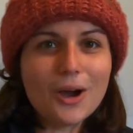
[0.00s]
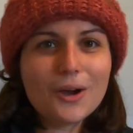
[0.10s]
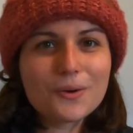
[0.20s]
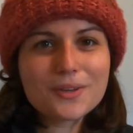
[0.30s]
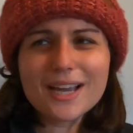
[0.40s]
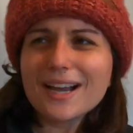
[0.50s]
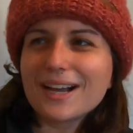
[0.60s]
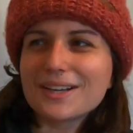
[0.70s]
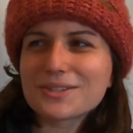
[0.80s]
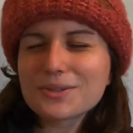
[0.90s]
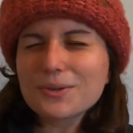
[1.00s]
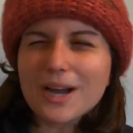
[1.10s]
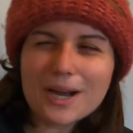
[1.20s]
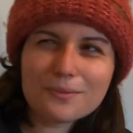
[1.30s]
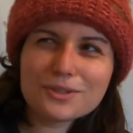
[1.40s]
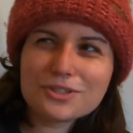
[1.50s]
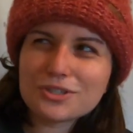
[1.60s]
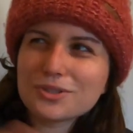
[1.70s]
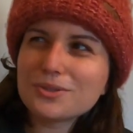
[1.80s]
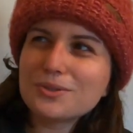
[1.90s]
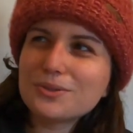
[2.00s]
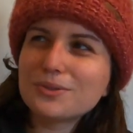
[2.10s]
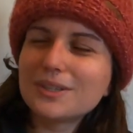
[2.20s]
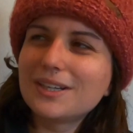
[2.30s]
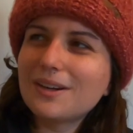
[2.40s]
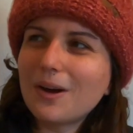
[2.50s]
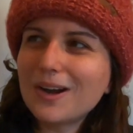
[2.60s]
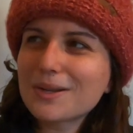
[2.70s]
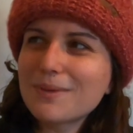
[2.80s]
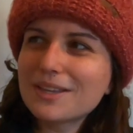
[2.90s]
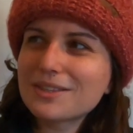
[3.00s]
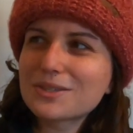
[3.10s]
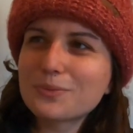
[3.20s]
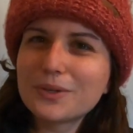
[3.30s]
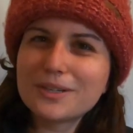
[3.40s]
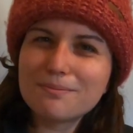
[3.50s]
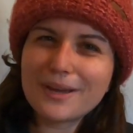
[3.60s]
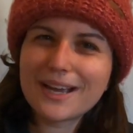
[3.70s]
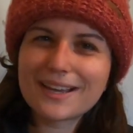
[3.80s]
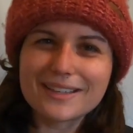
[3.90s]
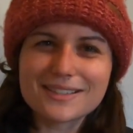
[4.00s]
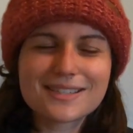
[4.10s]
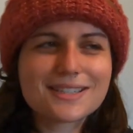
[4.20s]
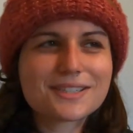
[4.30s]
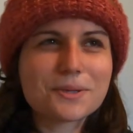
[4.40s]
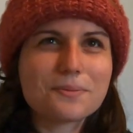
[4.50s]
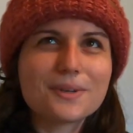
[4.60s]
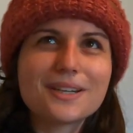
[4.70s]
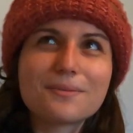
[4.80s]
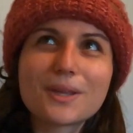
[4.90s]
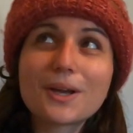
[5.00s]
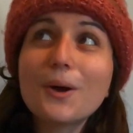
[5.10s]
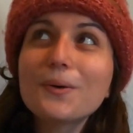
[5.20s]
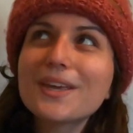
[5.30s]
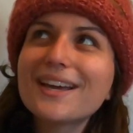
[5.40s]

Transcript: oh yeah, so how would you automate this one backend system? And I'm like, oh